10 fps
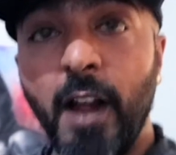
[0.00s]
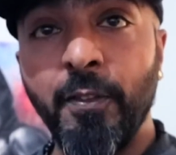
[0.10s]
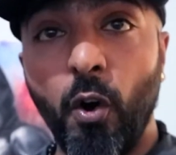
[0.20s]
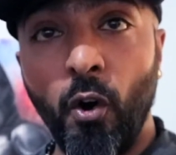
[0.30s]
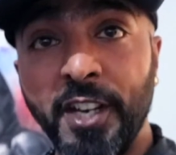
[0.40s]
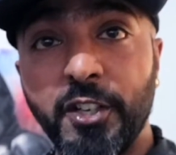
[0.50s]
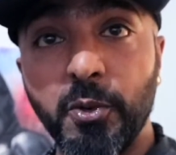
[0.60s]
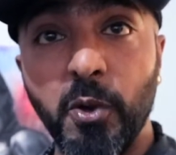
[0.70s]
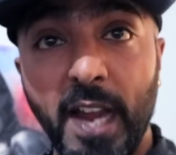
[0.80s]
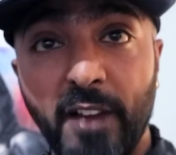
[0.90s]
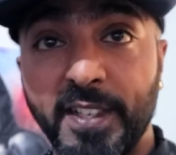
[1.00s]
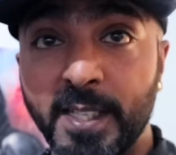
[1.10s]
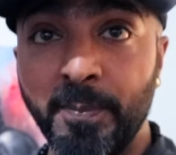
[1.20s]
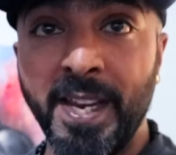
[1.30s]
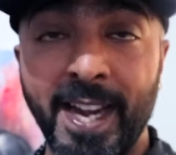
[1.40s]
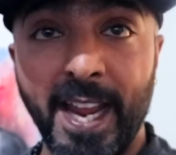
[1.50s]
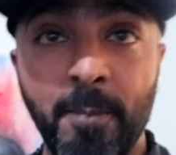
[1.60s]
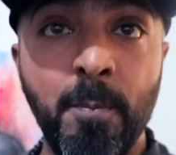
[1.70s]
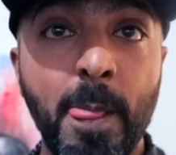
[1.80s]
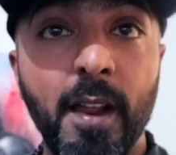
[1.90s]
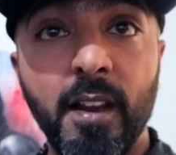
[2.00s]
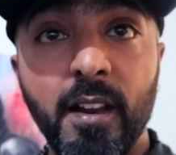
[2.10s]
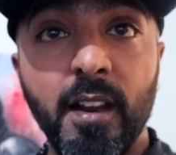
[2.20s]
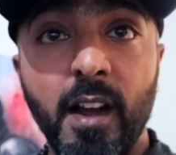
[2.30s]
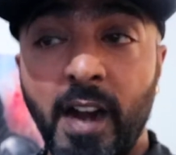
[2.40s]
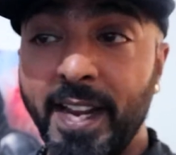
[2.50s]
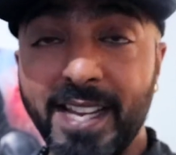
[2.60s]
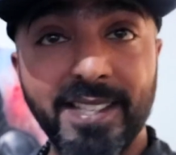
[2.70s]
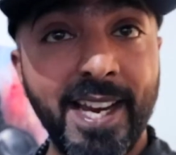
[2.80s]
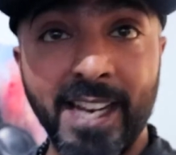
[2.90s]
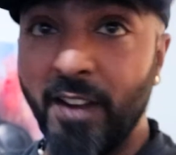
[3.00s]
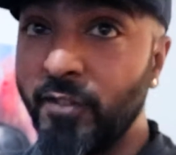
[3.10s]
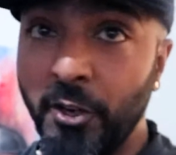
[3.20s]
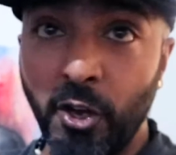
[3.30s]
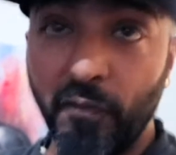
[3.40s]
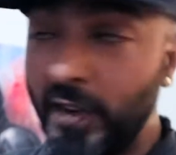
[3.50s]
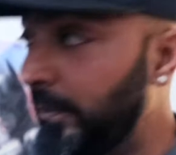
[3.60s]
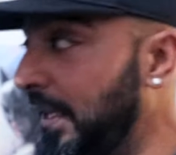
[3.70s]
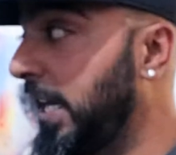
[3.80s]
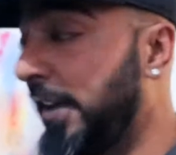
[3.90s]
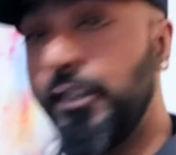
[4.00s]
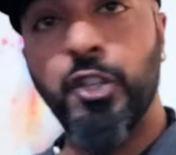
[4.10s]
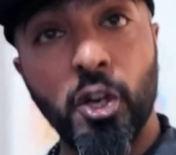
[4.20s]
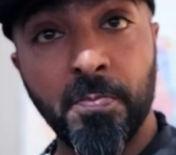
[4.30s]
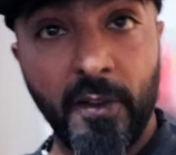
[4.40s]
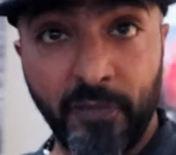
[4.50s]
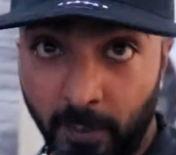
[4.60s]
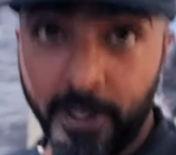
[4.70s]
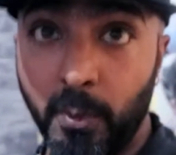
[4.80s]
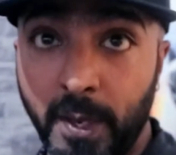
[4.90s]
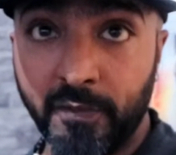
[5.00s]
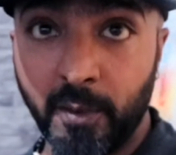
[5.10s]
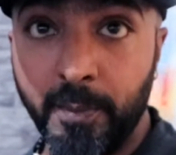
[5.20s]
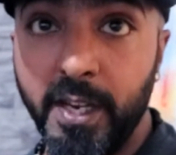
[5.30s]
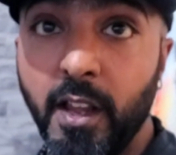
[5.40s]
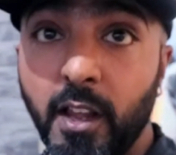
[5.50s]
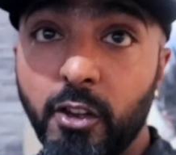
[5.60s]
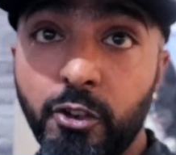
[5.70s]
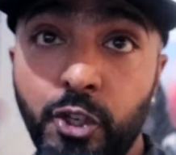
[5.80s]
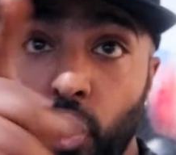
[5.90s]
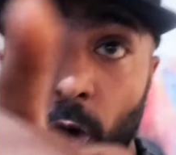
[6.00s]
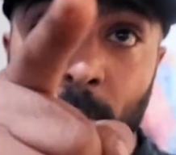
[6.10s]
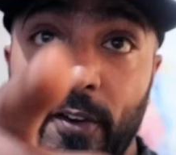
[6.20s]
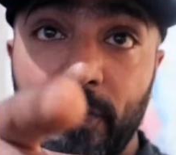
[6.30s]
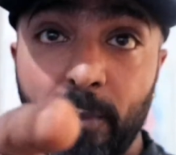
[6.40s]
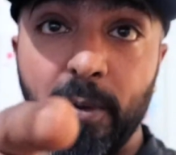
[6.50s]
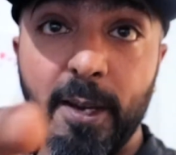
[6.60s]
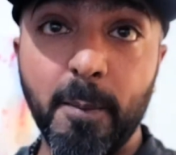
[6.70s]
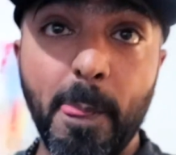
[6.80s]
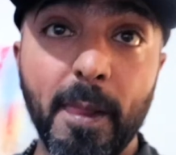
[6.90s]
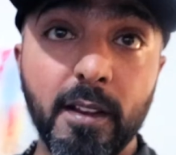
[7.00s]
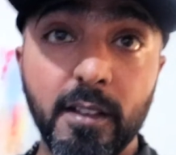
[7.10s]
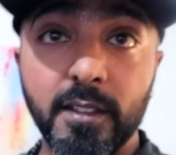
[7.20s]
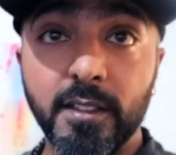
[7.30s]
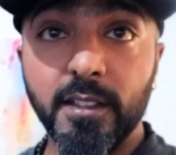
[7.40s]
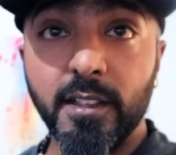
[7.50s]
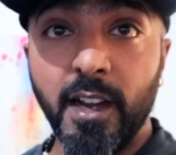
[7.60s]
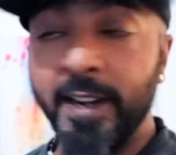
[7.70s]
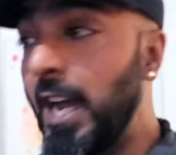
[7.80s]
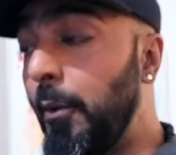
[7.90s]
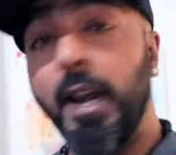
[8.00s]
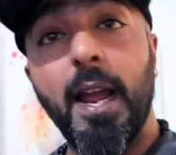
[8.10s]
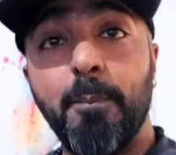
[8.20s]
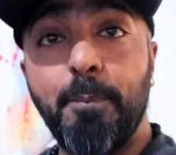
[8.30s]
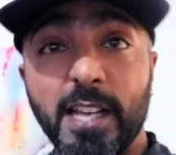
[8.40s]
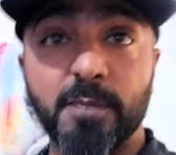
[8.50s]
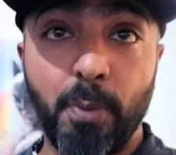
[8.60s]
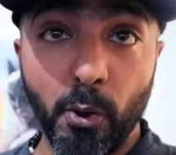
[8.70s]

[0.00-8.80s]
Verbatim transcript: And the only two left is me and him. And he's saying, I've got no family left. You took my family away from me. You're my family. And now we're like best